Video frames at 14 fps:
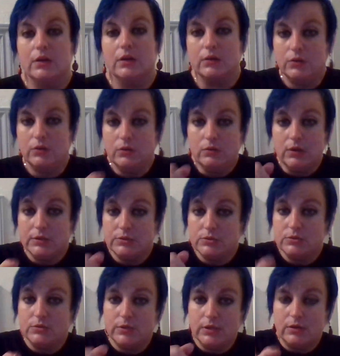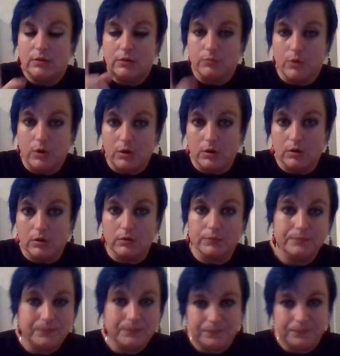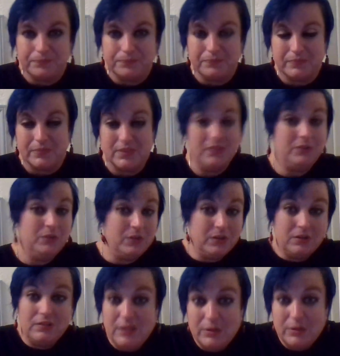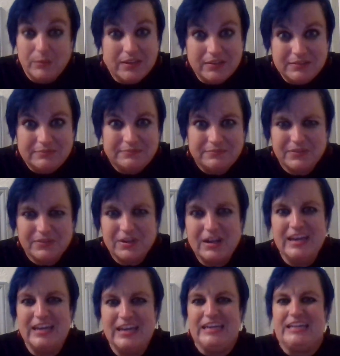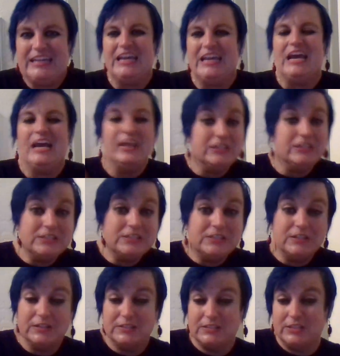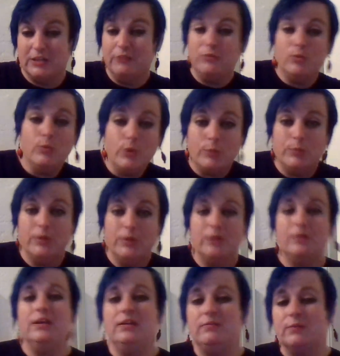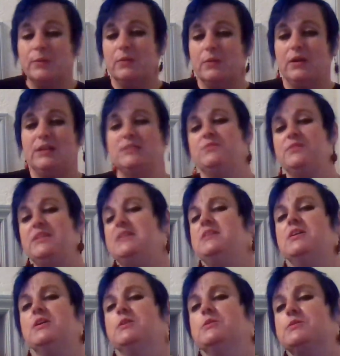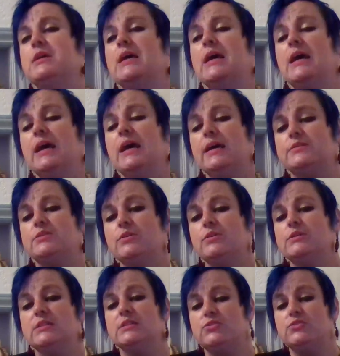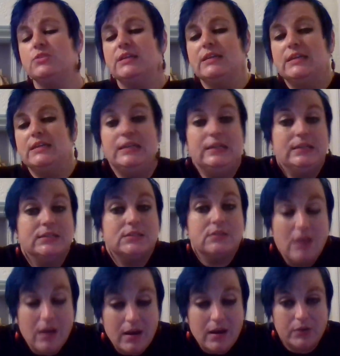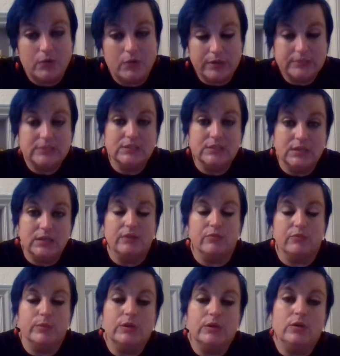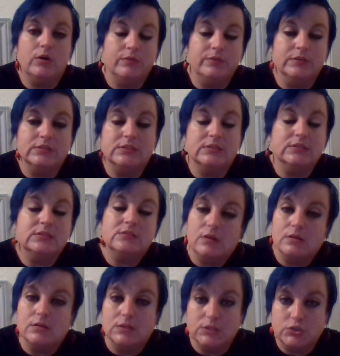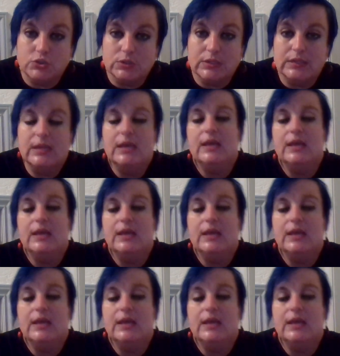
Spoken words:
"You guys are doing it all wrong. You're not going to let him in, right?" This is a civil war period with lots of egos. And so essentially he is not granted a government office, at least not initially.